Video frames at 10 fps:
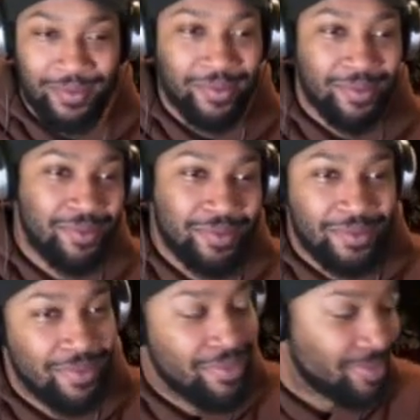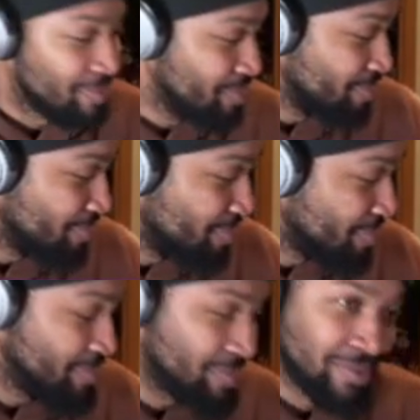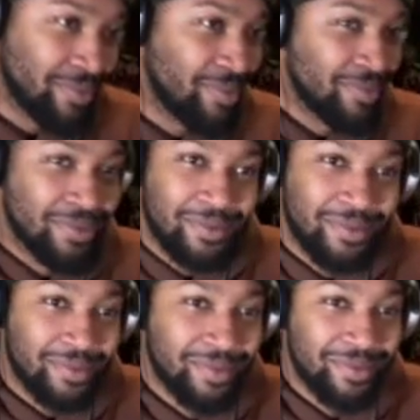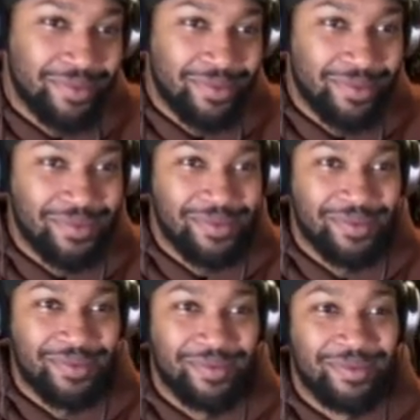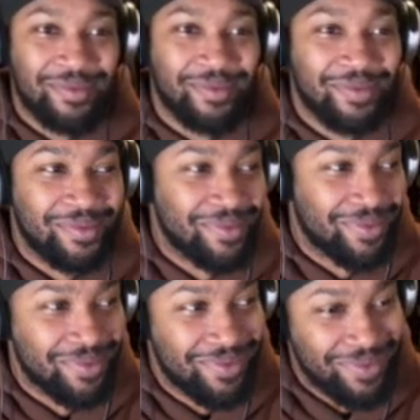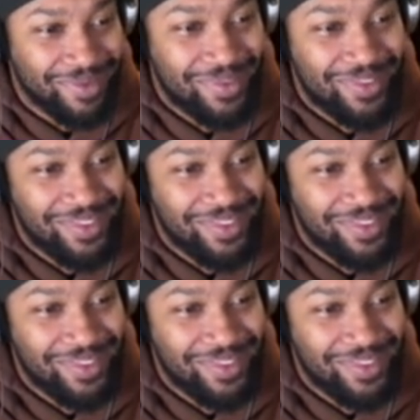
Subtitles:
This person isn't speaking.